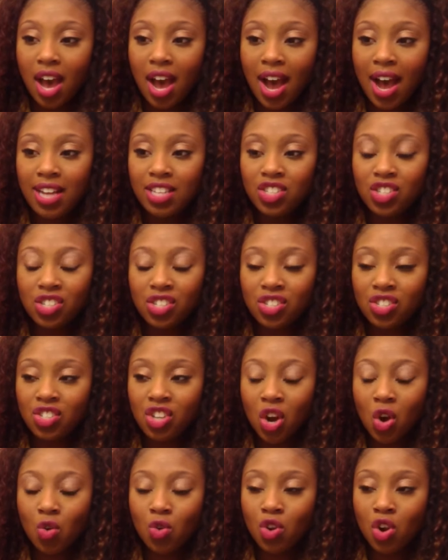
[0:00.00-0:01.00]
I just
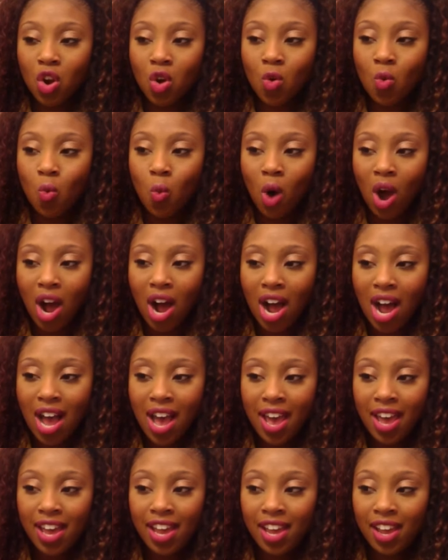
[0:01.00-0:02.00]
don't know
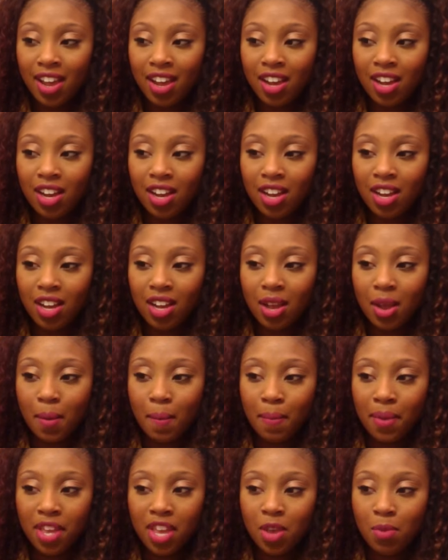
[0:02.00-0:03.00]
why
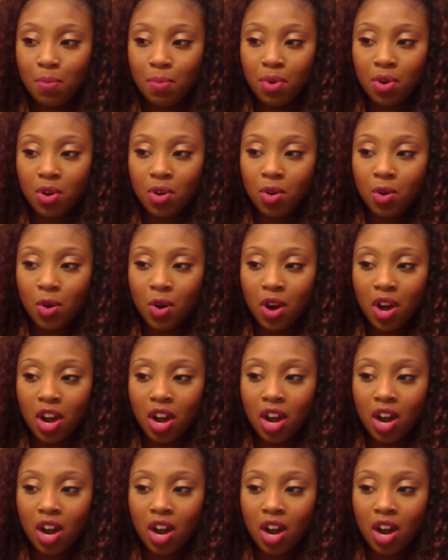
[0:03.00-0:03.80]
people,